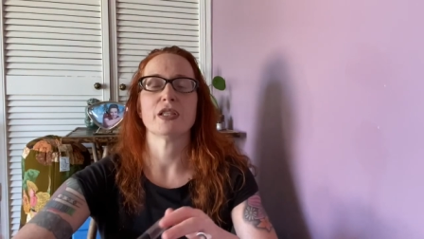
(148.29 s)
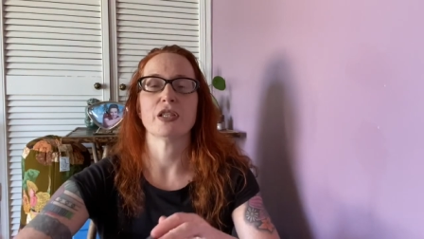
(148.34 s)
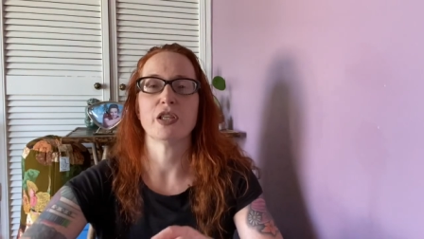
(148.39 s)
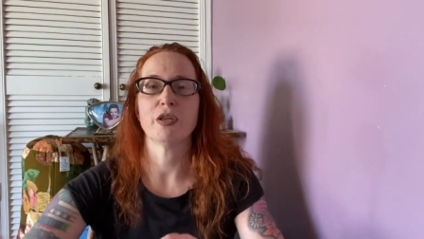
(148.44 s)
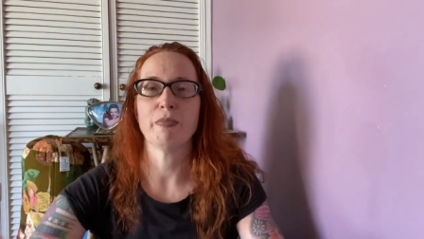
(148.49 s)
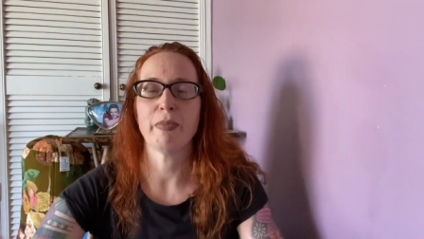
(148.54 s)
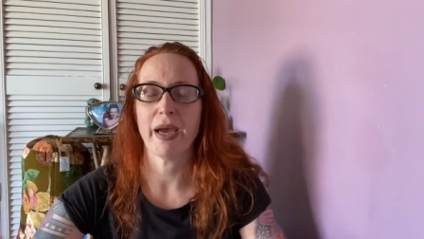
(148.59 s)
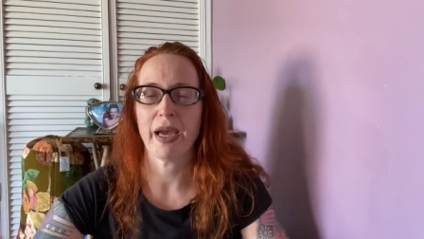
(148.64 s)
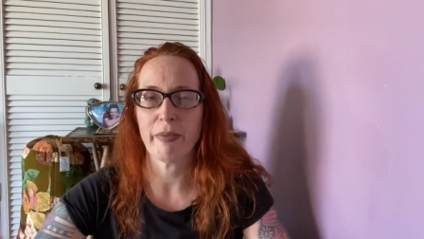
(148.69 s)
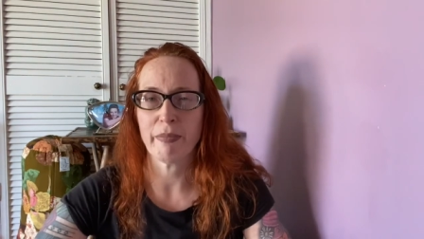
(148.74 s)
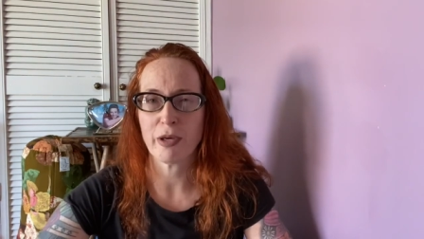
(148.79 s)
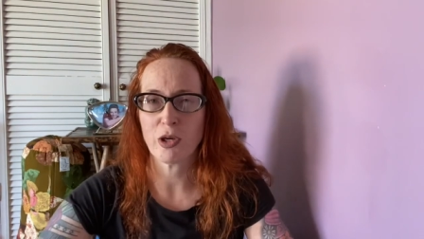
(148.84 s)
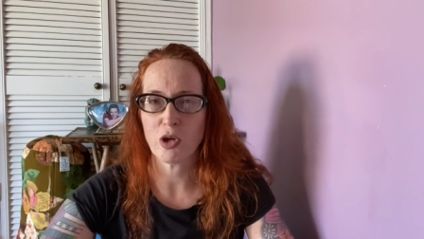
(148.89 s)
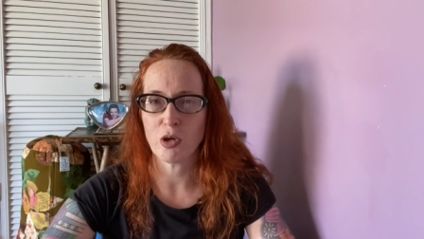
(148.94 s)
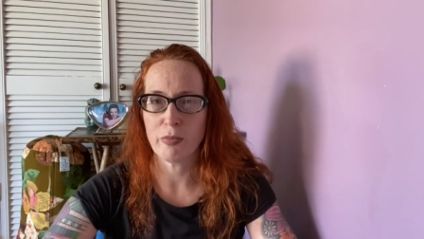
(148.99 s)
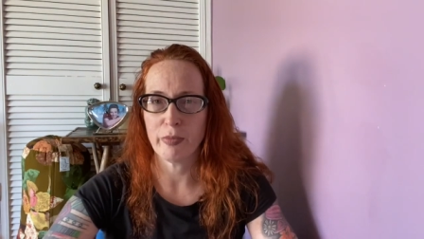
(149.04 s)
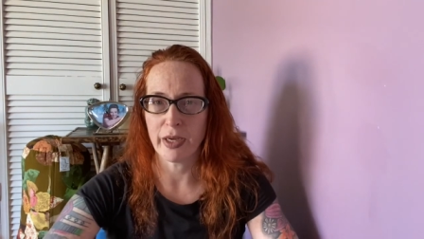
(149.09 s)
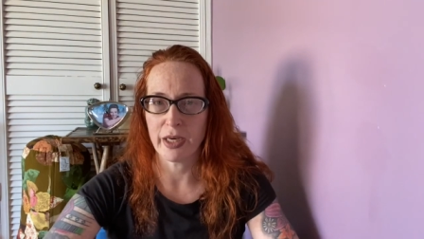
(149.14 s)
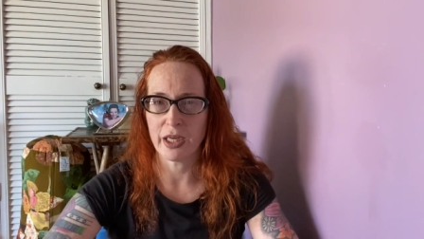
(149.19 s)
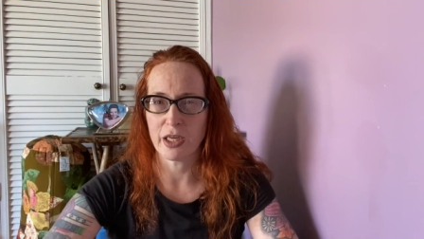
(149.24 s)
you might
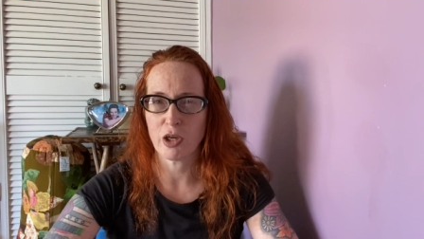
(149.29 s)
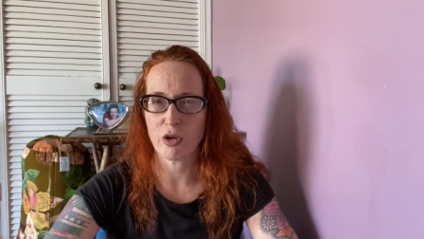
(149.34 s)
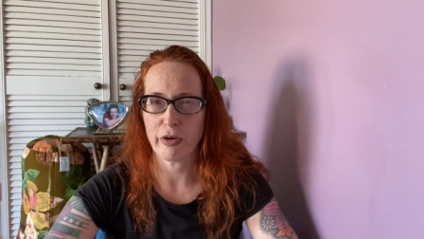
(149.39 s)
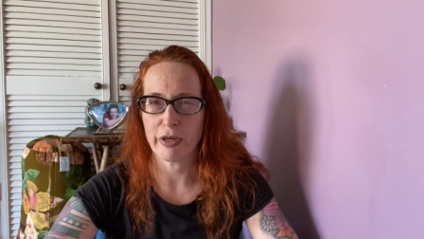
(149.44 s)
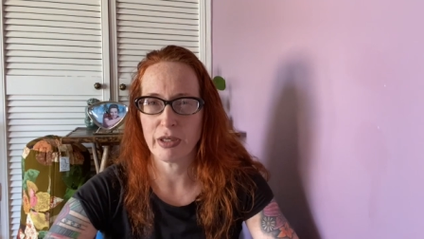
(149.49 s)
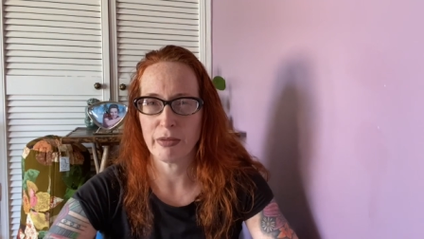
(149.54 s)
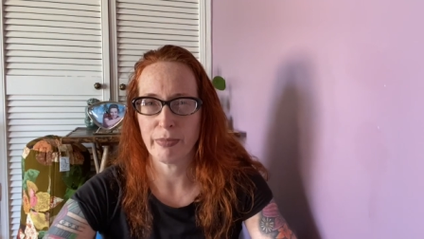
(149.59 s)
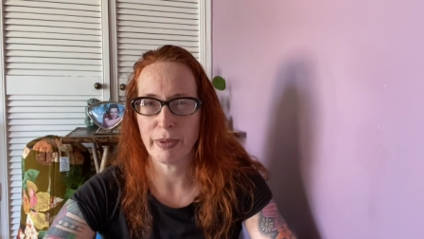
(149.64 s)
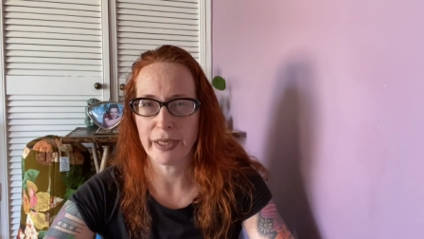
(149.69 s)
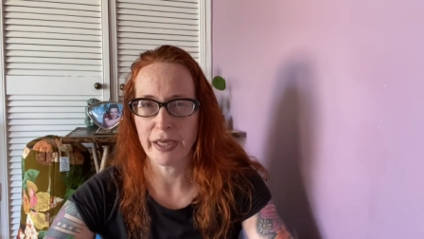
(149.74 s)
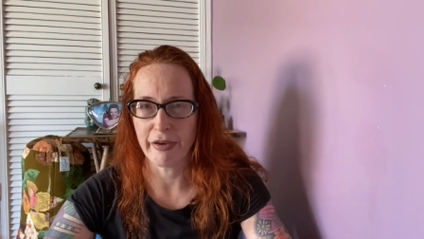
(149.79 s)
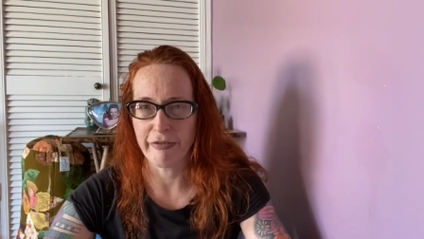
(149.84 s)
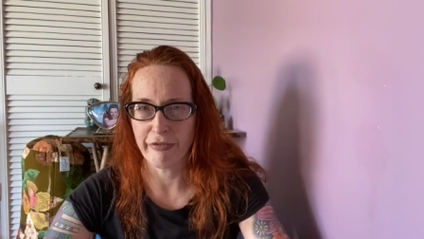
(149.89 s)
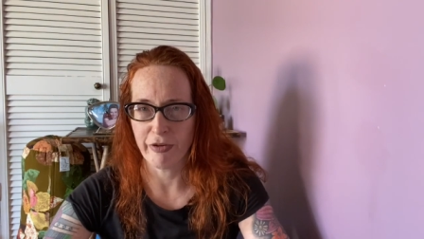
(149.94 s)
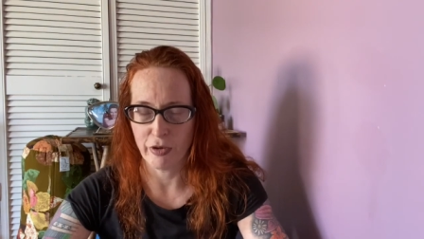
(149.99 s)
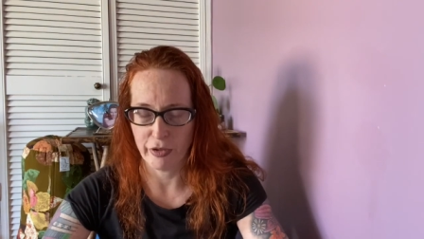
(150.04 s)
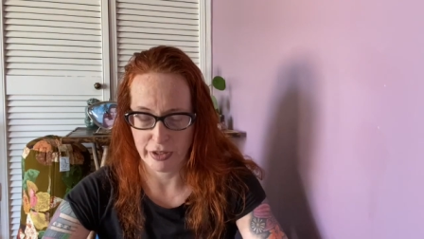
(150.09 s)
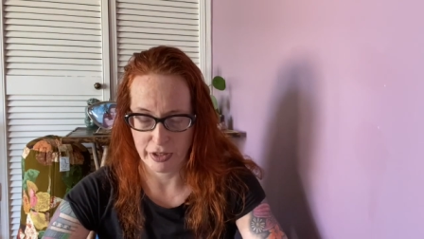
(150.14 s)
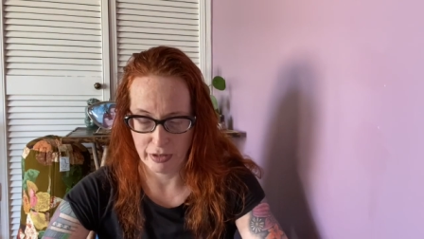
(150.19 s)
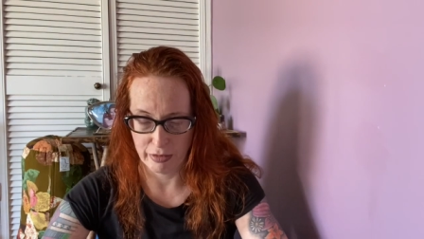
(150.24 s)
become an incredibly
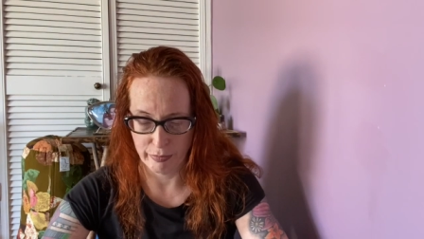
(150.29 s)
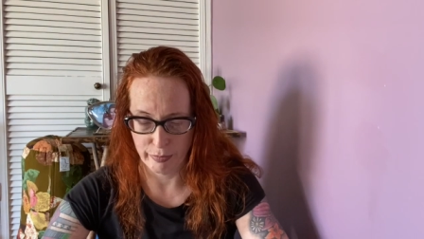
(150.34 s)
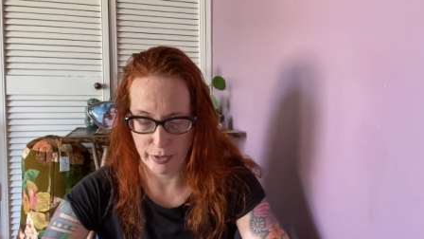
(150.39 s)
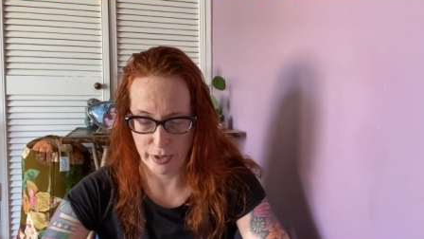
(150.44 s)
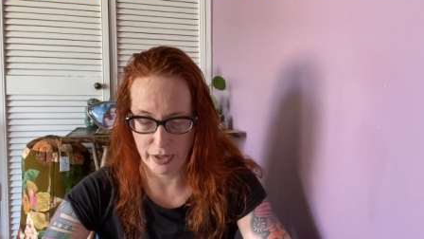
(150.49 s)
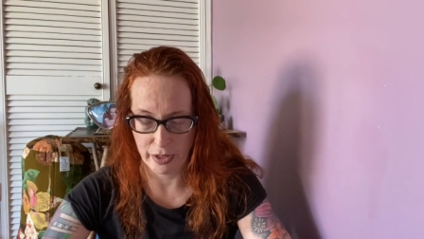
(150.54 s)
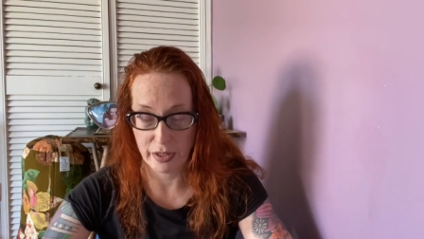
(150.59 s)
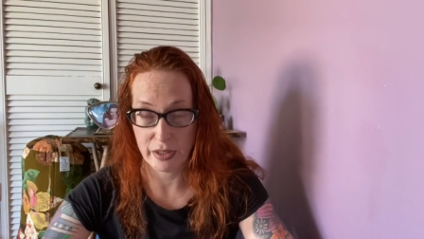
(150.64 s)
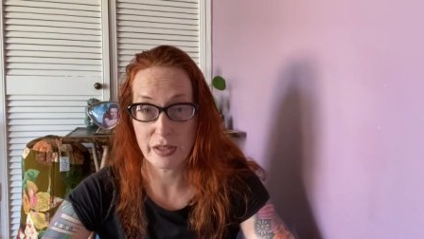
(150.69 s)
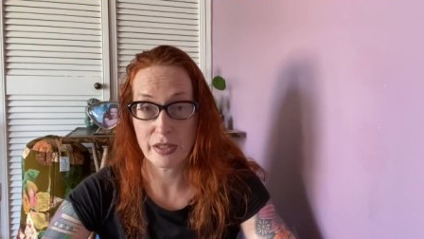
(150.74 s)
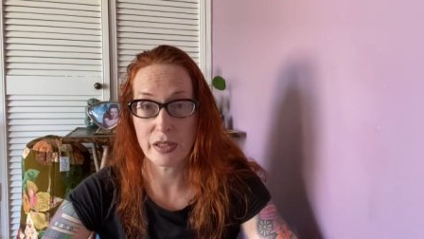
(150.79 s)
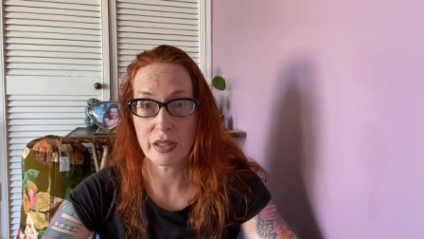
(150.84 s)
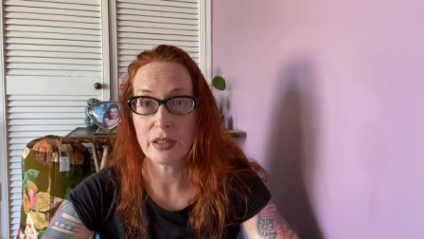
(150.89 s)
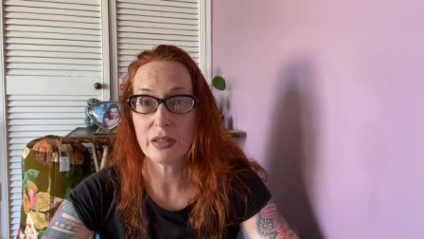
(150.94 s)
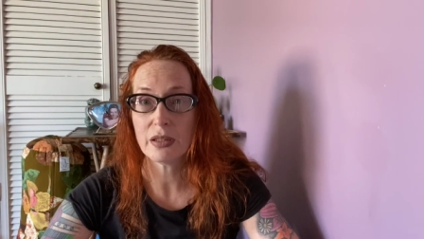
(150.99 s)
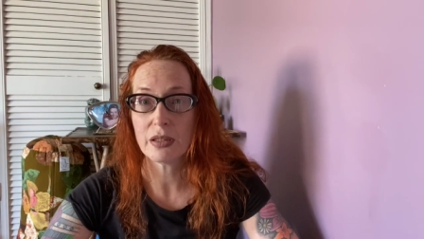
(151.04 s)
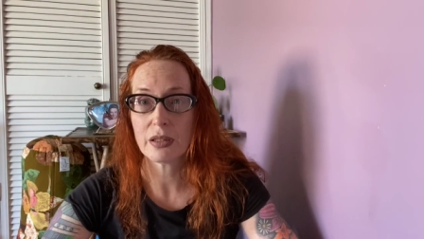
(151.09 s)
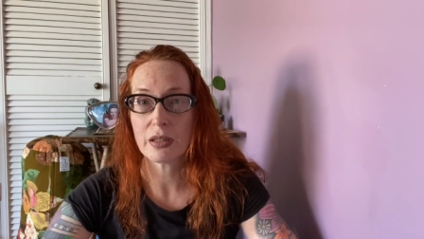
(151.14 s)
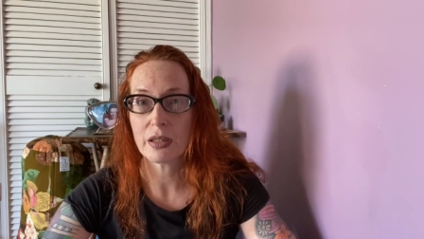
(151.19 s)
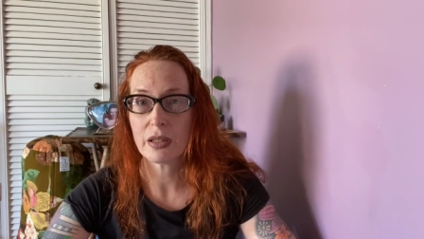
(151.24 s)
avoidant person